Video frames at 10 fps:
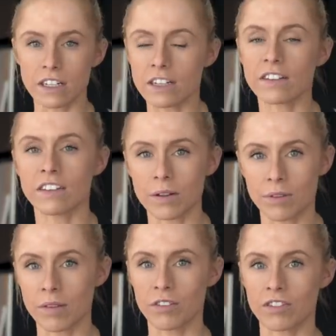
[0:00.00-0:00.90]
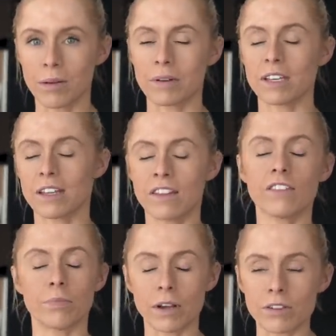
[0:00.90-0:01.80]
that doesn't upset their stomach, and
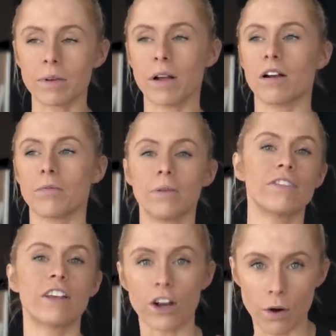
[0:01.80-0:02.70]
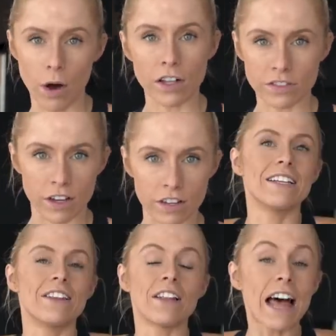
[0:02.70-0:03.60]
this breaks my heart, but he said no hot sauce.
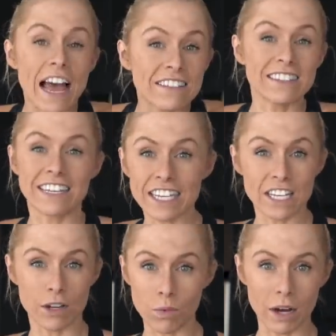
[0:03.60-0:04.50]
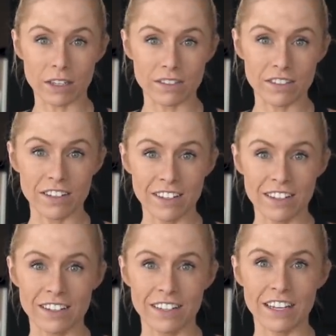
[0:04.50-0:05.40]
The last thing you want
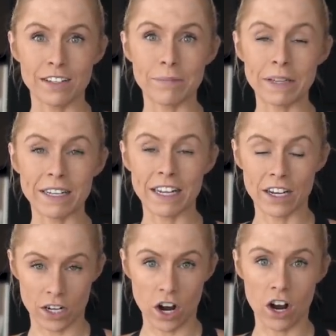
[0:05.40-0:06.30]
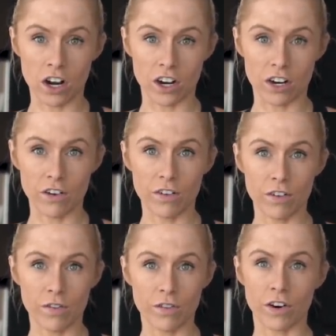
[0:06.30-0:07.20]
is being in a car
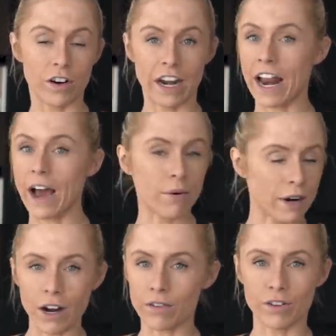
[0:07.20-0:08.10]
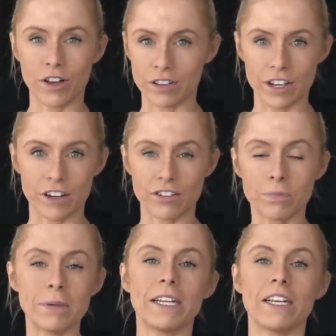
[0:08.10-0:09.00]
for an hour, however long they are
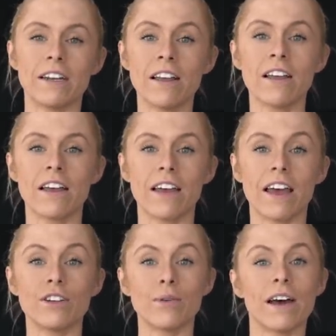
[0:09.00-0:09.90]
speeding, and you